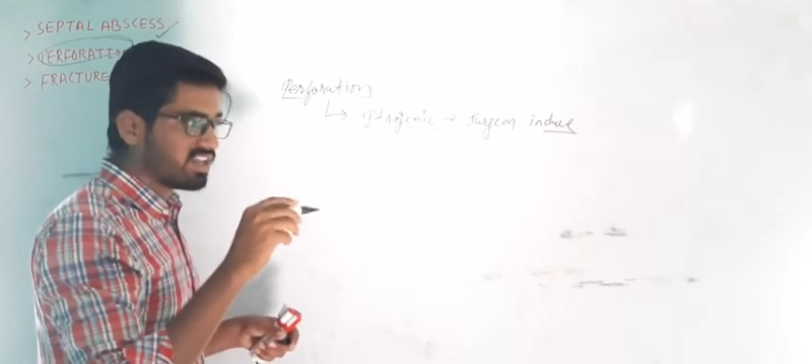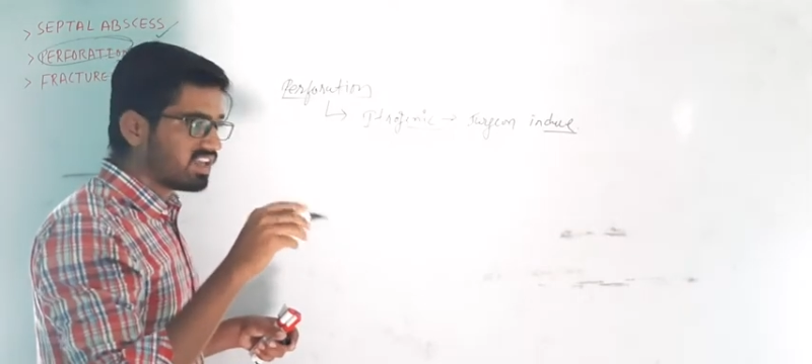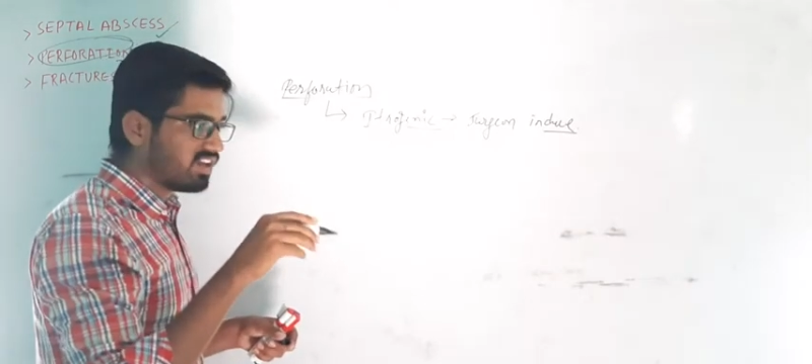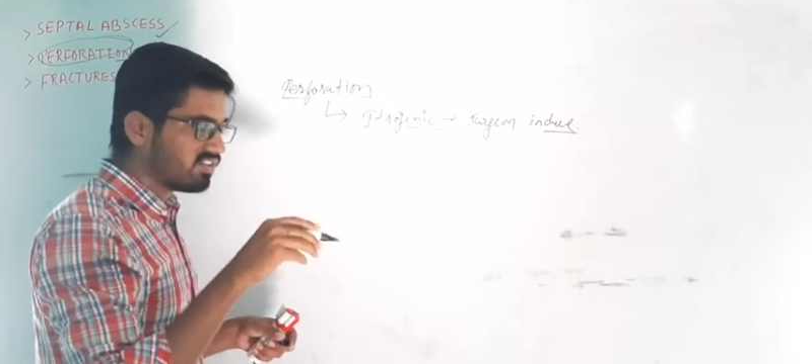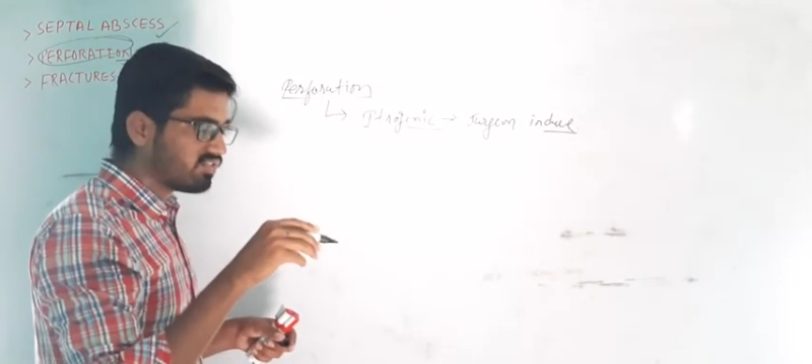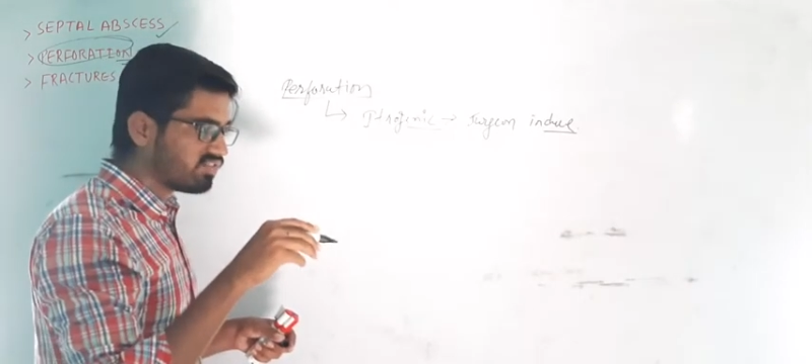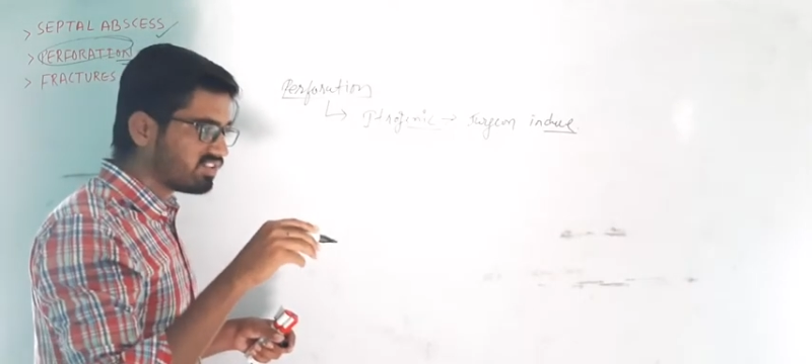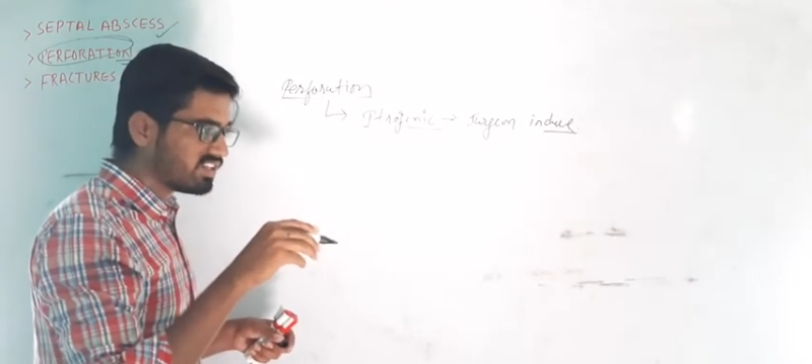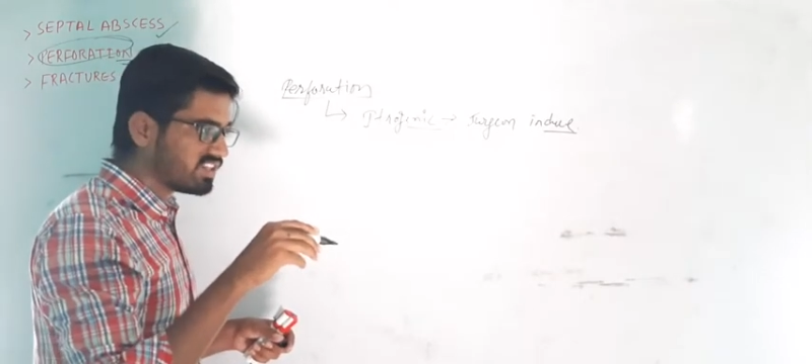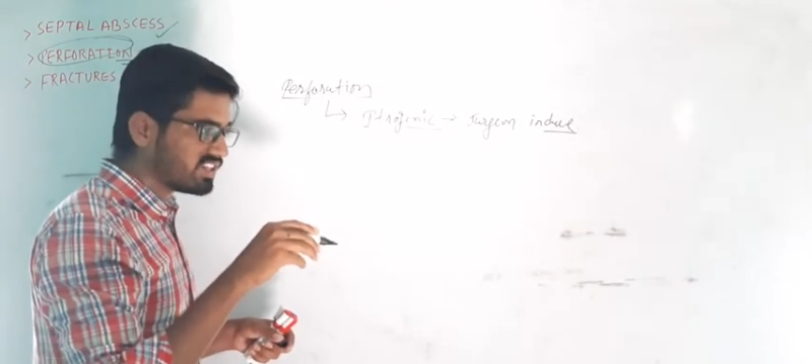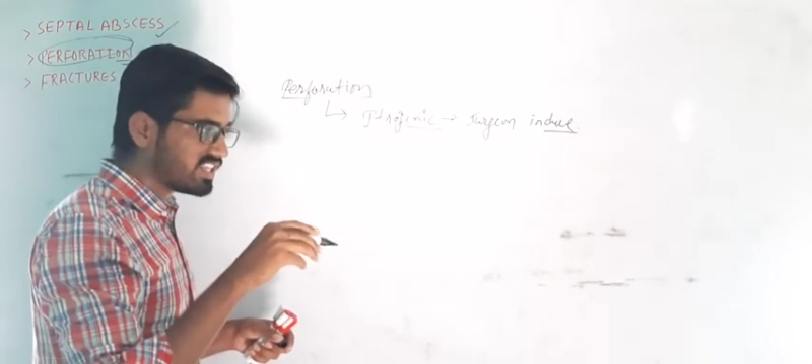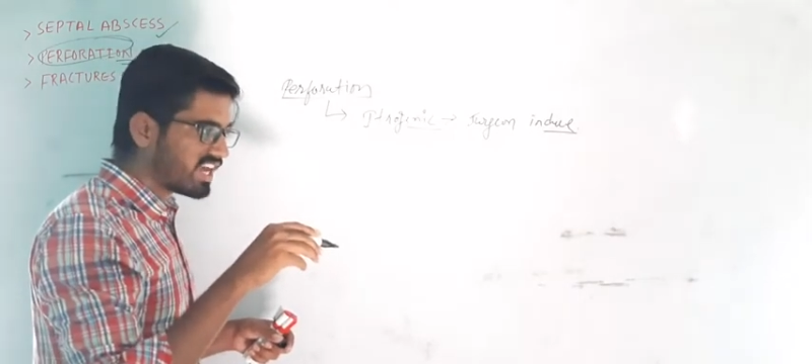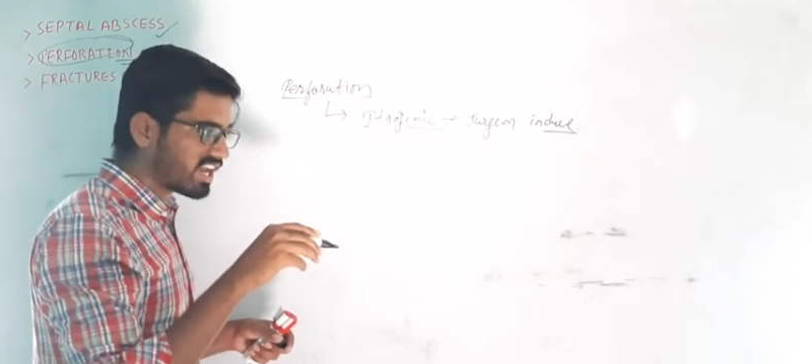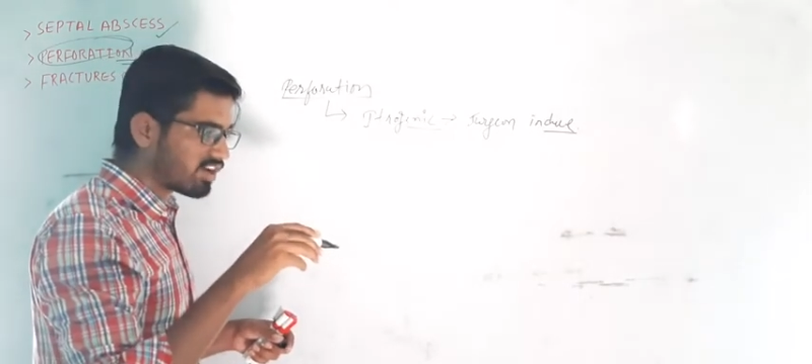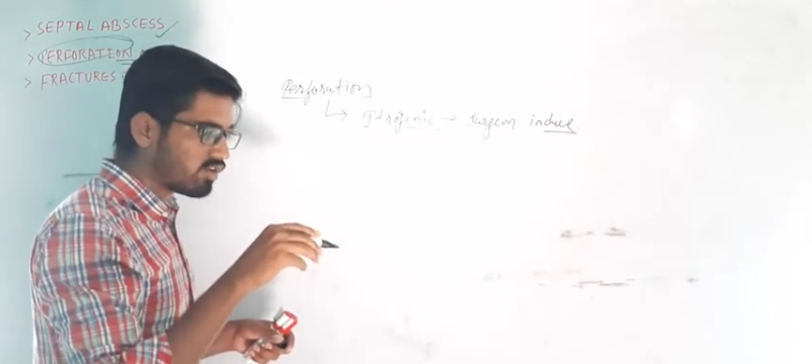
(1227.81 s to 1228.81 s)
if
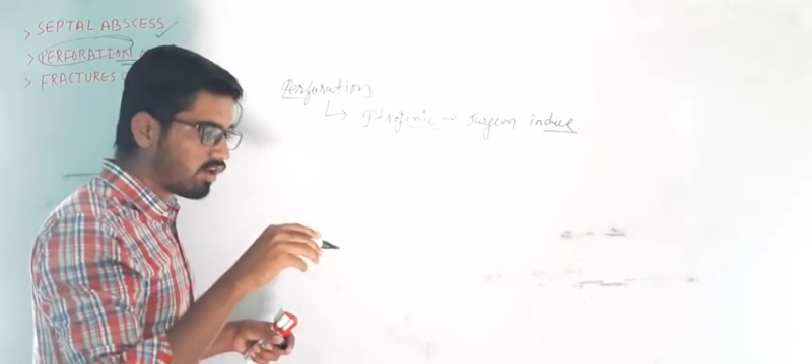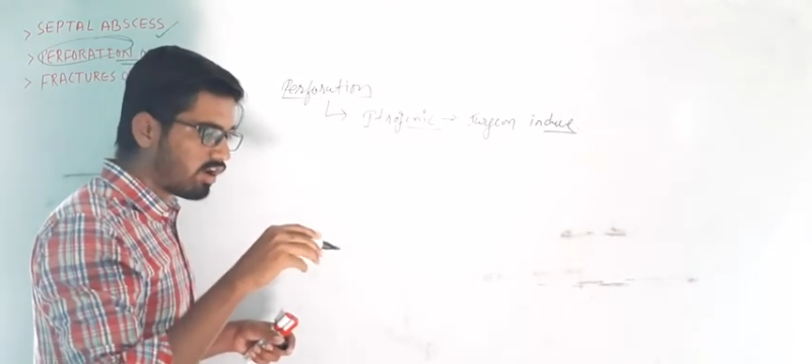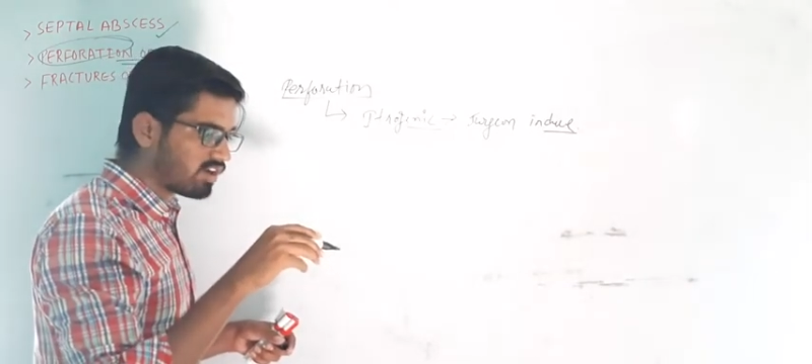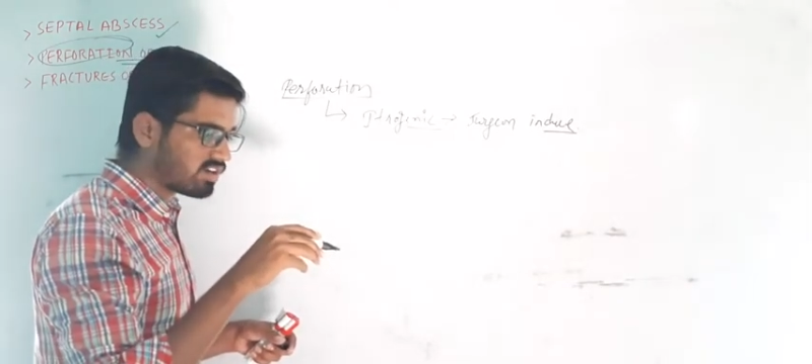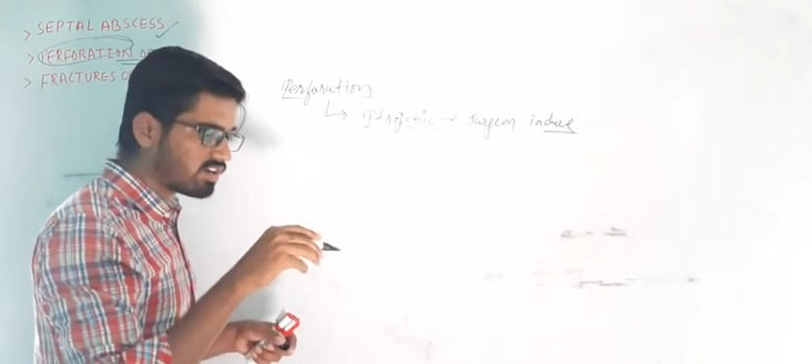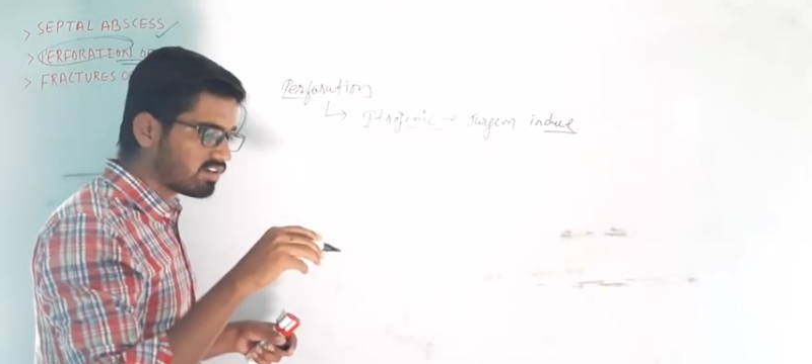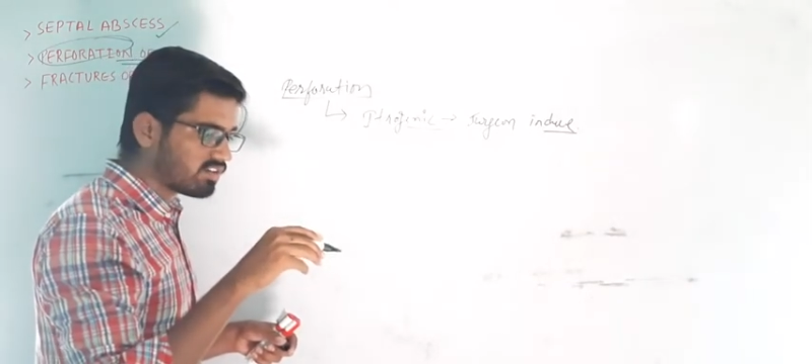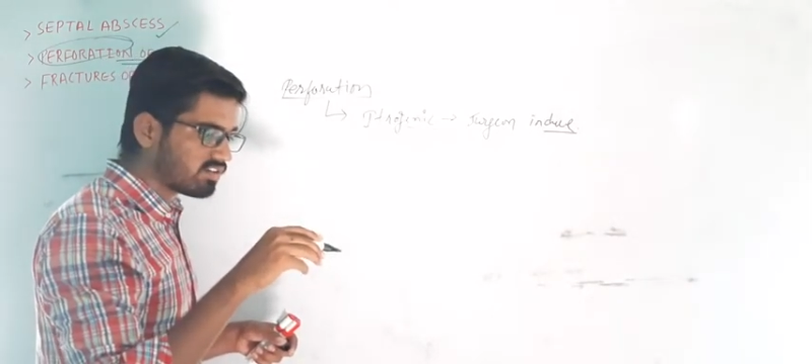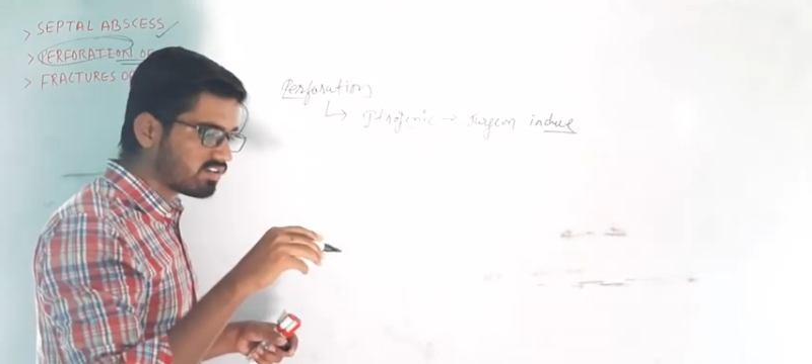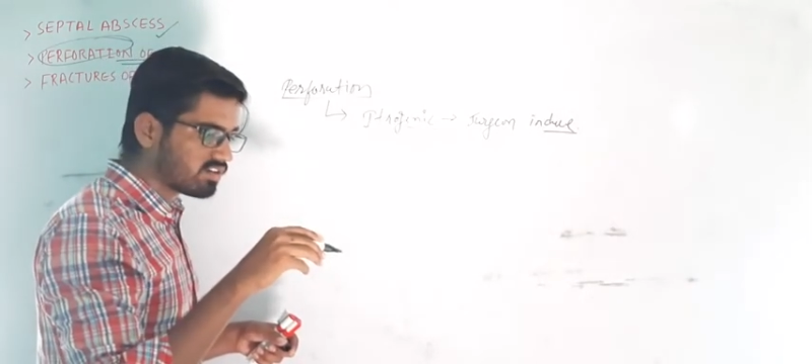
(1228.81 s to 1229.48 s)
they are not